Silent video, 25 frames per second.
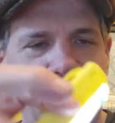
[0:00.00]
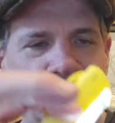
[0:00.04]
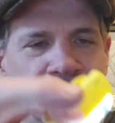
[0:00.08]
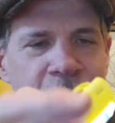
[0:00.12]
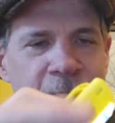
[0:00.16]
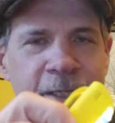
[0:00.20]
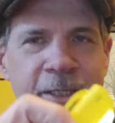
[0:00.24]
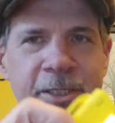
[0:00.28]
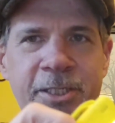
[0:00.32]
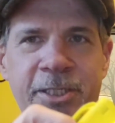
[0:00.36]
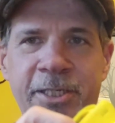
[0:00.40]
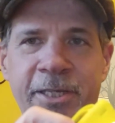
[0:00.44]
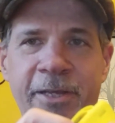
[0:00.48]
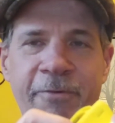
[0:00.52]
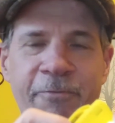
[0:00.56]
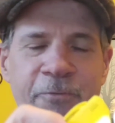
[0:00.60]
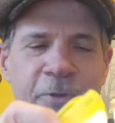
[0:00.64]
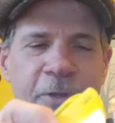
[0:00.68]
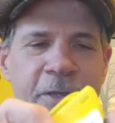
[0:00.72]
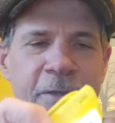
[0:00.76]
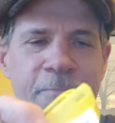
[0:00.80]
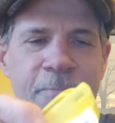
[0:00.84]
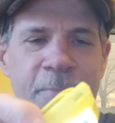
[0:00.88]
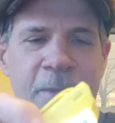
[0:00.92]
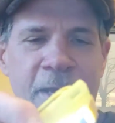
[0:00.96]
let's see if
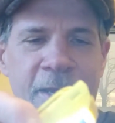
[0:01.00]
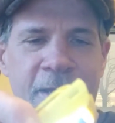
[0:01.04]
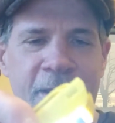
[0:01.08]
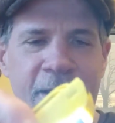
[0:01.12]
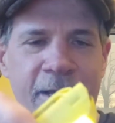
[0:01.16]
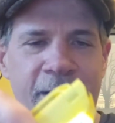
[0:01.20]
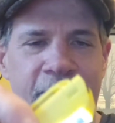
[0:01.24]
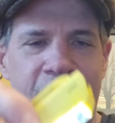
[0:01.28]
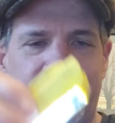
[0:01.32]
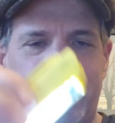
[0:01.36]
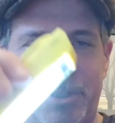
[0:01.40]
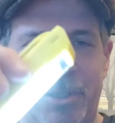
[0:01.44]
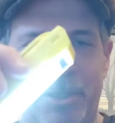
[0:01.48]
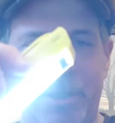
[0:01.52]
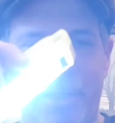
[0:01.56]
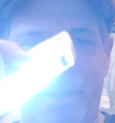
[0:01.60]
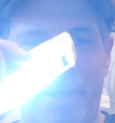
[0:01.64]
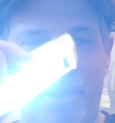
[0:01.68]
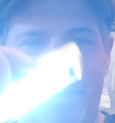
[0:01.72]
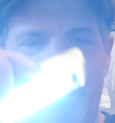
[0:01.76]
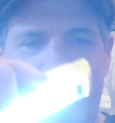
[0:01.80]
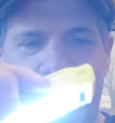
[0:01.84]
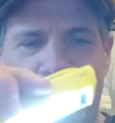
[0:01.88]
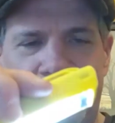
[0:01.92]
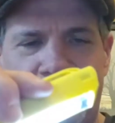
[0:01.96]
we can make out
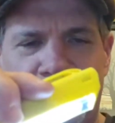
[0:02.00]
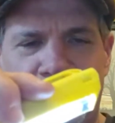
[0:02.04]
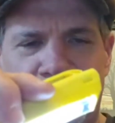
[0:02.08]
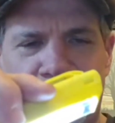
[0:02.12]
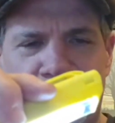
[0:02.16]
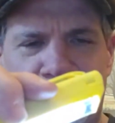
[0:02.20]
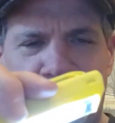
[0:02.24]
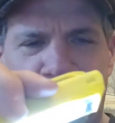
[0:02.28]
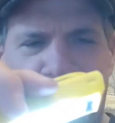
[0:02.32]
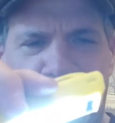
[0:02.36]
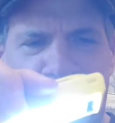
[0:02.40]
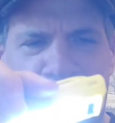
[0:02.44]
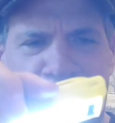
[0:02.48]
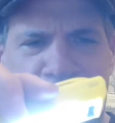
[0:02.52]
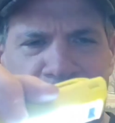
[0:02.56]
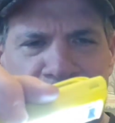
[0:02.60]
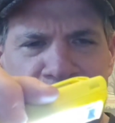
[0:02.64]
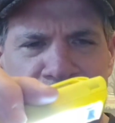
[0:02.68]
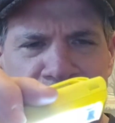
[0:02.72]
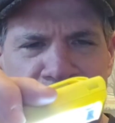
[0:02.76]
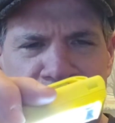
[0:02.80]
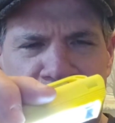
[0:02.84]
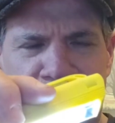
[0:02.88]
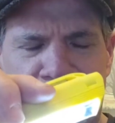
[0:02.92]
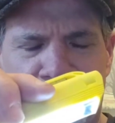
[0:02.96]
what this one
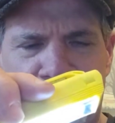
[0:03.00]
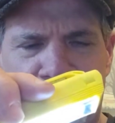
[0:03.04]
is.